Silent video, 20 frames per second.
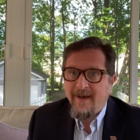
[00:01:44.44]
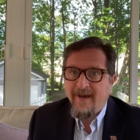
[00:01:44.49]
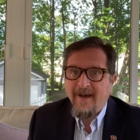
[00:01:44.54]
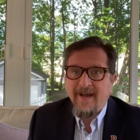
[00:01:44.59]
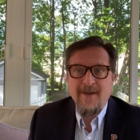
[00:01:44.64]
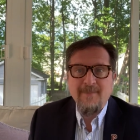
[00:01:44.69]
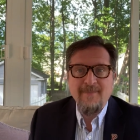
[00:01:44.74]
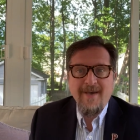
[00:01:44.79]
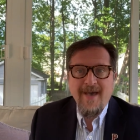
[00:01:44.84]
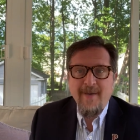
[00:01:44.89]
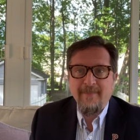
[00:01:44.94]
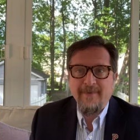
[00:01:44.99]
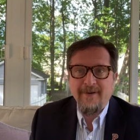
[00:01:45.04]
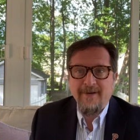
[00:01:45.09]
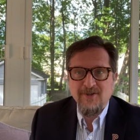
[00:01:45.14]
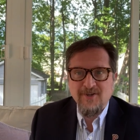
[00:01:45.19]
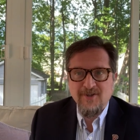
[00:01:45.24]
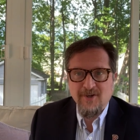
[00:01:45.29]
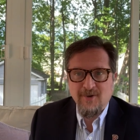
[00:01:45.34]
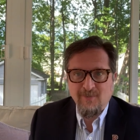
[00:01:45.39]
I am happy
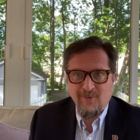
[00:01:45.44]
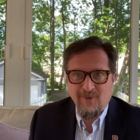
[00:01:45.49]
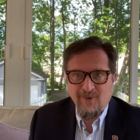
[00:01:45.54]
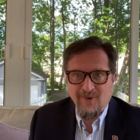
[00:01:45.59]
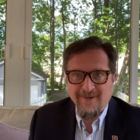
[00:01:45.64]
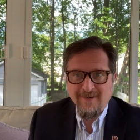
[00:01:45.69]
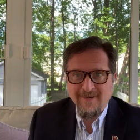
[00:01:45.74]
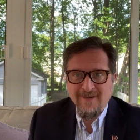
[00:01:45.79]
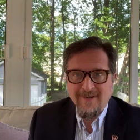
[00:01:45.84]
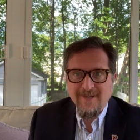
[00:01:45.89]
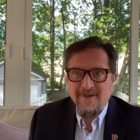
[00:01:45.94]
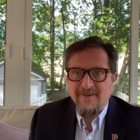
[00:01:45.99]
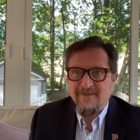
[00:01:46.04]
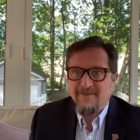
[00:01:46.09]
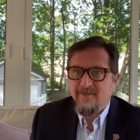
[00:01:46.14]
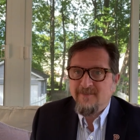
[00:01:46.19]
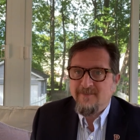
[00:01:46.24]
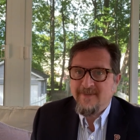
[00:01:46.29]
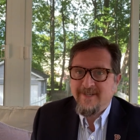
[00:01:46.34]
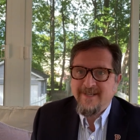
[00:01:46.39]
to share more,
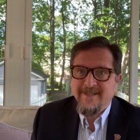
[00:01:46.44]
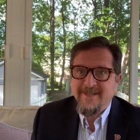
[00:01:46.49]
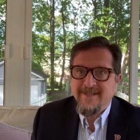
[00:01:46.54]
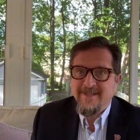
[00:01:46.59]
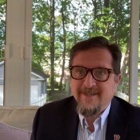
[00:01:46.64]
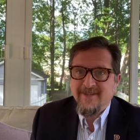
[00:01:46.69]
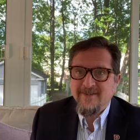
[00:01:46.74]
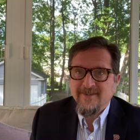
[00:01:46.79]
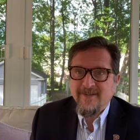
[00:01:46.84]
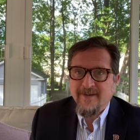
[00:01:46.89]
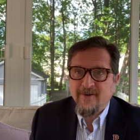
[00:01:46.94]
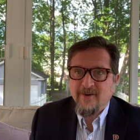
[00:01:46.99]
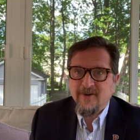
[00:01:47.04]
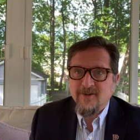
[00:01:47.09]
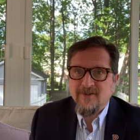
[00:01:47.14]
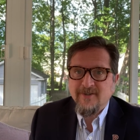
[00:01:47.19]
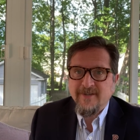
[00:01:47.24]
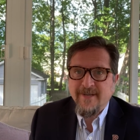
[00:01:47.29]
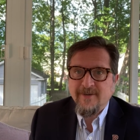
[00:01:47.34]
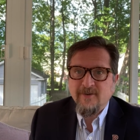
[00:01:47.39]
from details on our
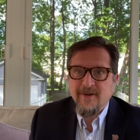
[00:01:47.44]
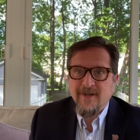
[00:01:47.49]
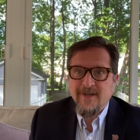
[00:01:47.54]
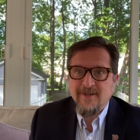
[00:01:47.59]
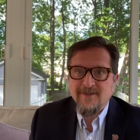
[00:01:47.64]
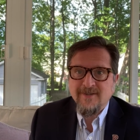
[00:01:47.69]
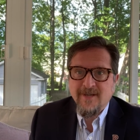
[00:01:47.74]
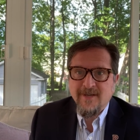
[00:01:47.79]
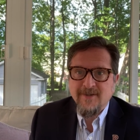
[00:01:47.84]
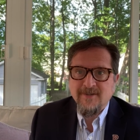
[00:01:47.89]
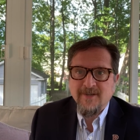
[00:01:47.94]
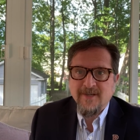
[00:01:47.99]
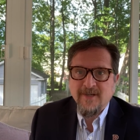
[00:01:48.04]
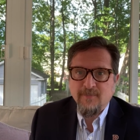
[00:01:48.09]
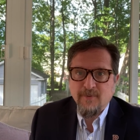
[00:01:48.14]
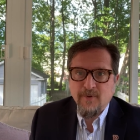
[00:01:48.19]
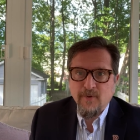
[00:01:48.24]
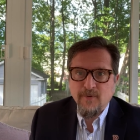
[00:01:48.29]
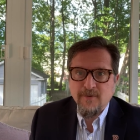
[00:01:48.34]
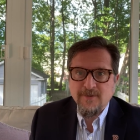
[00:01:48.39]
standardized testing
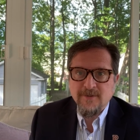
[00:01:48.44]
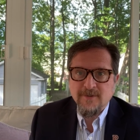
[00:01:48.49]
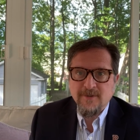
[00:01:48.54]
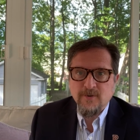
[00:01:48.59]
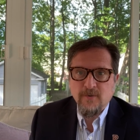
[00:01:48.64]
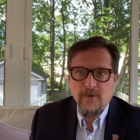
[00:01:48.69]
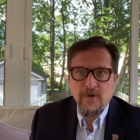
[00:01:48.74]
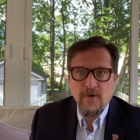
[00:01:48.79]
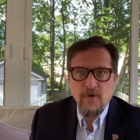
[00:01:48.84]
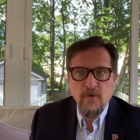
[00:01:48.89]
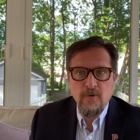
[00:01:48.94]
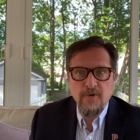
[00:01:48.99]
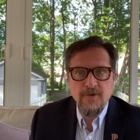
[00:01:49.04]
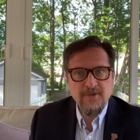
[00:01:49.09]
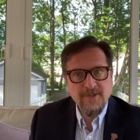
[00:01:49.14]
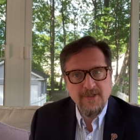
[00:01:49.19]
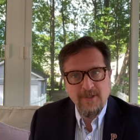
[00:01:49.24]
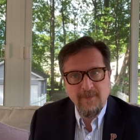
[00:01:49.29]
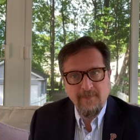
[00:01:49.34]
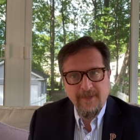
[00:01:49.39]
approach to our
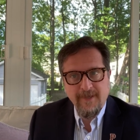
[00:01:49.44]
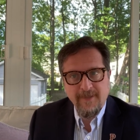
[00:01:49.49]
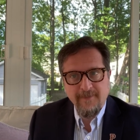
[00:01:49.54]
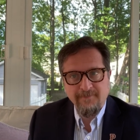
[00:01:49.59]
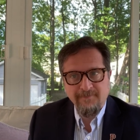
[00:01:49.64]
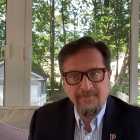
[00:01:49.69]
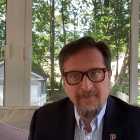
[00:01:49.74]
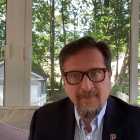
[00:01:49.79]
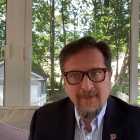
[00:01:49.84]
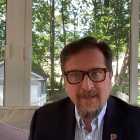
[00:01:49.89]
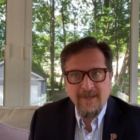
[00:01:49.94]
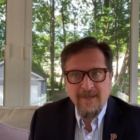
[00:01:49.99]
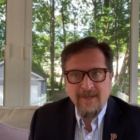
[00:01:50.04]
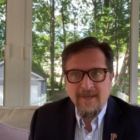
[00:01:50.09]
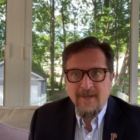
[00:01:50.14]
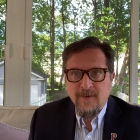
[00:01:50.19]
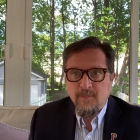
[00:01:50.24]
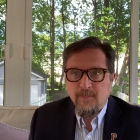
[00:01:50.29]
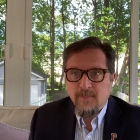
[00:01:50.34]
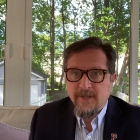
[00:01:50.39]
course syllabi.
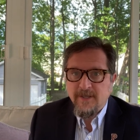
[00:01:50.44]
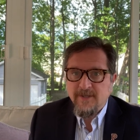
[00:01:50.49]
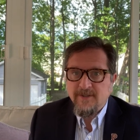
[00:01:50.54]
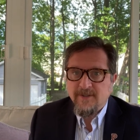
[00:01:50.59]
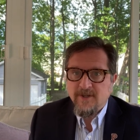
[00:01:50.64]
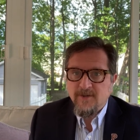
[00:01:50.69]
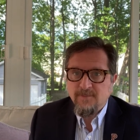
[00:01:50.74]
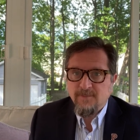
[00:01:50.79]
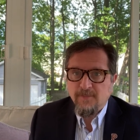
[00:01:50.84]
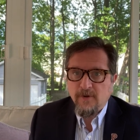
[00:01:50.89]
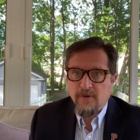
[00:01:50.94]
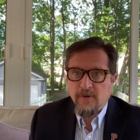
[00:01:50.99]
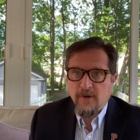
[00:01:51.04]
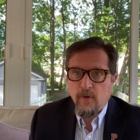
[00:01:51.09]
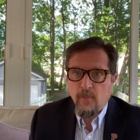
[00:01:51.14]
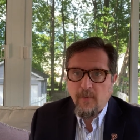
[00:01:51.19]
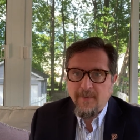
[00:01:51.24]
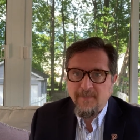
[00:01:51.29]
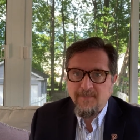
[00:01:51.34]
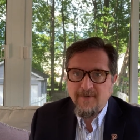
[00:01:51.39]
Please explore
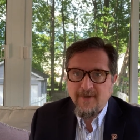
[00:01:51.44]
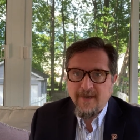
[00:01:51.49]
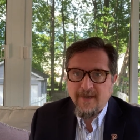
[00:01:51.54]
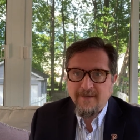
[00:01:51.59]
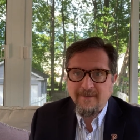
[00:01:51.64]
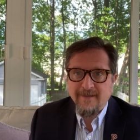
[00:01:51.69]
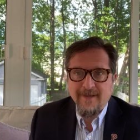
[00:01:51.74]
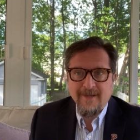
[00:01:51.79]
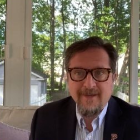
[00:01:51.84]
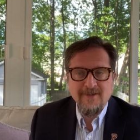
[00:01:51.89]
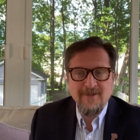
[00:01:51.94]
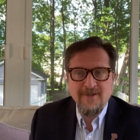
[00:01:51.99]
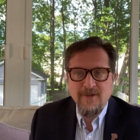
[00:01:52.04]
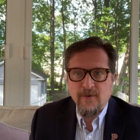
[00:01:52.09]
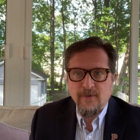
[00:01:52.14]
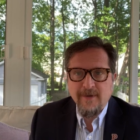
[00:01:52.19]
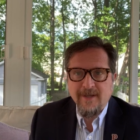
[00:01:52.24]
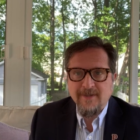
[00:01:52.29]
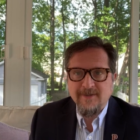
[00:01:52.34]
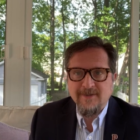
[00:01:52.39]
our website and
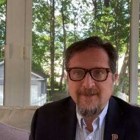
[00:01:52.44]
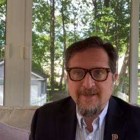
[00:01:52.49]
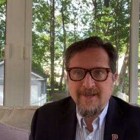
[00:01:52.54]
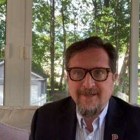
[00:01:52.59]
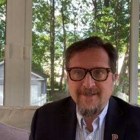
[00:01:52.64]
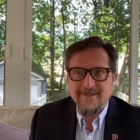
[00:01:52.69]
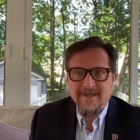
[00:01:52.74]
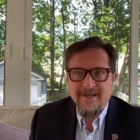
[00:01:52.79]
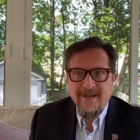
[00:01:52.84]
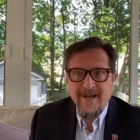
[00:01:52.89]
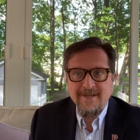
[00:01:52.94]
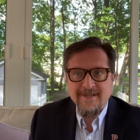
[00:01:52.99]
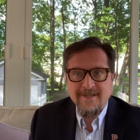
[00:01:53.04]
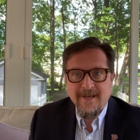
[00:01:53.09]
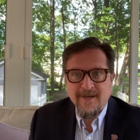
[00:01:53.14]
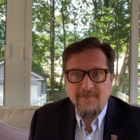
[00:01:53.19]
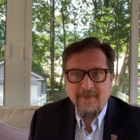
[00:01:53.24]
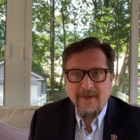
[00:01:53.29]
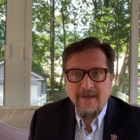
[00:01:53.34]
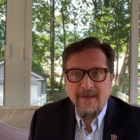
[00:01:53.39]
don't hesitate to
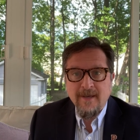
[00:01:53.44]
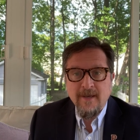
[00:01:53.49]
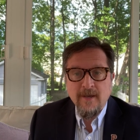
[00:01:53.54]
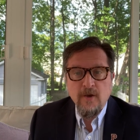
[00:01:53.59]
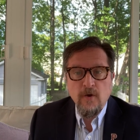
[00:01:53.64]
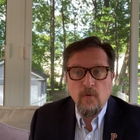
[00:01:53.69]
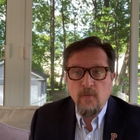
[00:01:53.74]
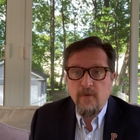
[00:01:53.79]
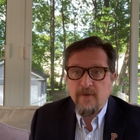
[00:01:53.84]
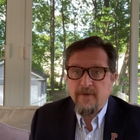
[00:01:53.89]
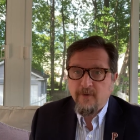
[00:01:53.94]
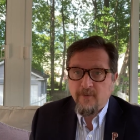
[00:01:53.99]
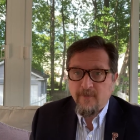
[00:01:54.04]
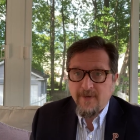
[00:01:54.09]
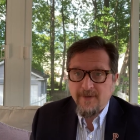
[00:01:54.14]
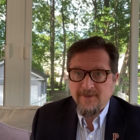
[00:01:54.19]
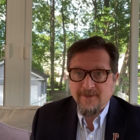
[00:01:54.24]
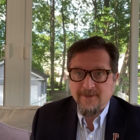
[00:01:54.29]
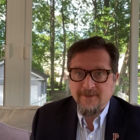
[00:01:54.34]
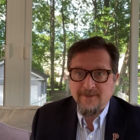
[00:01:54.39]
contact me with your
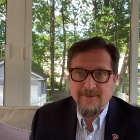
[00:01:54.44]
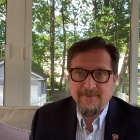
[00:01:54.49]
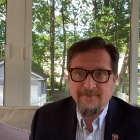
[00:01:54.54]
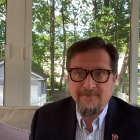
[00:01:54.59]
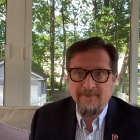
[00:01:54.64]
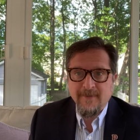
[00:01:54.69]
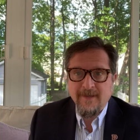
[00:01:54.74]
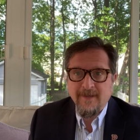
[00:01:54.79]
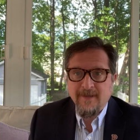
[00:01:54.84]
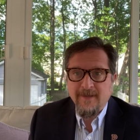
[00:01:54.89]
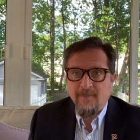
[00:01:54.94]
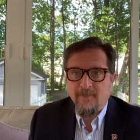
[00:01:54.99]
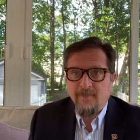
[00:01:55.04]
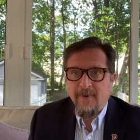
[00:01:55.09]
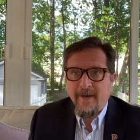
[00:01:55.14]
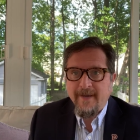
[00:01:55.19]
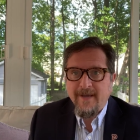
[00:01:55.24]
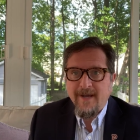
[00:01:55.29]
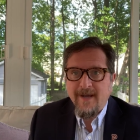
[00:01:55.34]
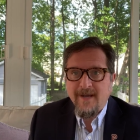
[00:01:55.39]
questions.
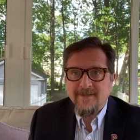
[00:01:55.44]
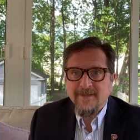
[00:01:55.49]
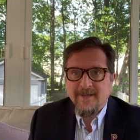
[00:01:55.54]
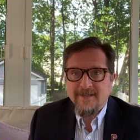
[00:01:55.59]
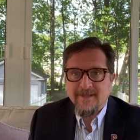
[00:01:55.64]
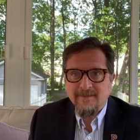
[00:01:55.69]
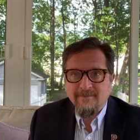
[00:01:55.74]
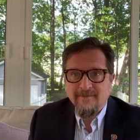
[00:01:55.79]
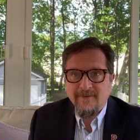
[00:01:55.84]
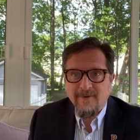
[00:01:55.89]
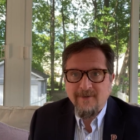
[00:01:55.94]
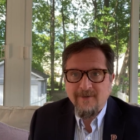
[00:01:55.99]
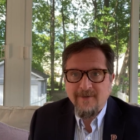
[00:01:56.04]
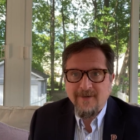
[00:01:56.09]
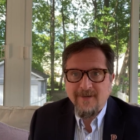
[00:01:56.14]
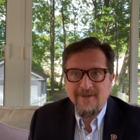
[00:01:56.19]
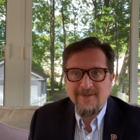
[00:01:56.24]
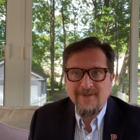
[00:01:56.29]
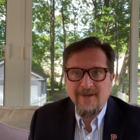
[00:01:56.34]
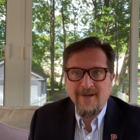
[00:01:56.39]
My contact
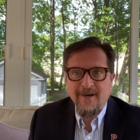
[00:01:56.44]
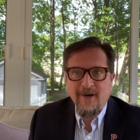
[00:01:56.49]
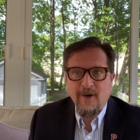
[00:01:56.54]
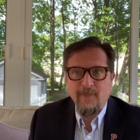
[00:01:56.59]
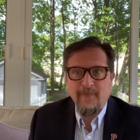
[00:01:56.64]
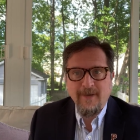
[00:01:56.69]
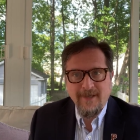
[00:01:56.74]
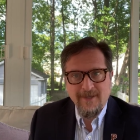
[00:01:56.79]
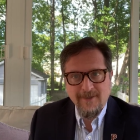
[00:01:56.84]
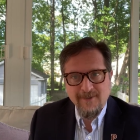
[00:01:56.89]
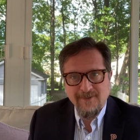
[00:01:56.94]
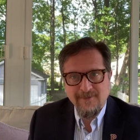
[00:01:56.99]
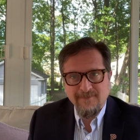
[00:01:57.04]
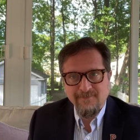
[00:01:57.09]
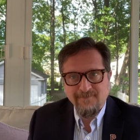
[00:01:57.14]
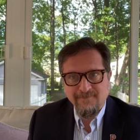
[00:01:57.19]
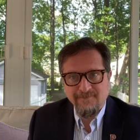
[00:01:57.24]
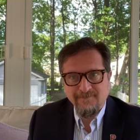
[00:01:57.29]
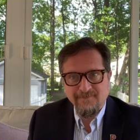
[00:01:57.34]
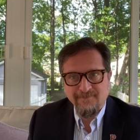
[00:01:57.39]
info is on our page.
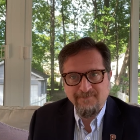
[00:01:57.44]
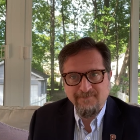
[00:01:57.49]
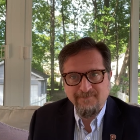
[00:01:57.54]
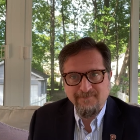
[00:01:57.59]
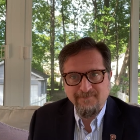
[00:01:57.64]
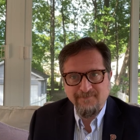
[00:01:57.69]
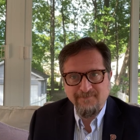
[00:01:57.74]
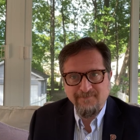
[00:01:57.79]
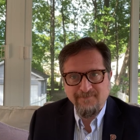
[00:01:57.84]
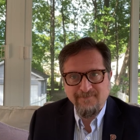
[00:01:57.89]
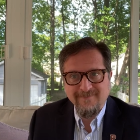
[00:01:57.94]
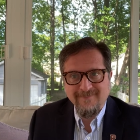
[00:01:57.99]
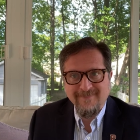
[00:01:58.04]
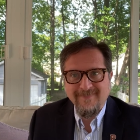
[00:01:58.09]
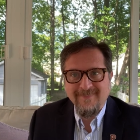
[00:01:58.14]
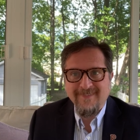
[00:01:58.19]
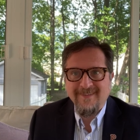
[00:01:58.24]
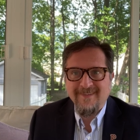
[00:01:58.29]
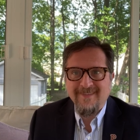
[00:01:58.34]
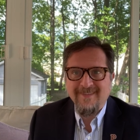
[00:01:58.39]

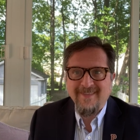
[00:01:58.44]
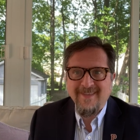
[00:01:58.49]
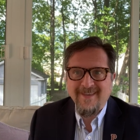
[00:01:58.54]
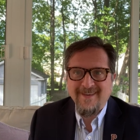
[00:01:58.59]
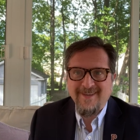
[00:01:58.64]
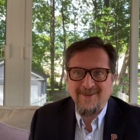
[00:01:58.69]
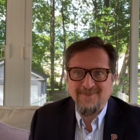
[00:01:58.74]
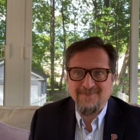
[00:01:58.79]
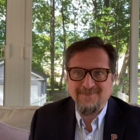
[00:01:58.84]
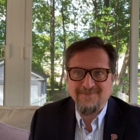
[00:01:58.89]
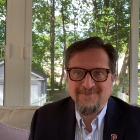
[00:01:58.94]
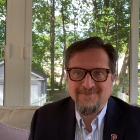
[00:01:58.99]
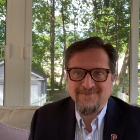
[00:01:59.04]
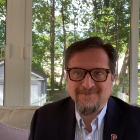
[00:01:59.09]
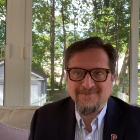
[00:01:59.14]
Thank you.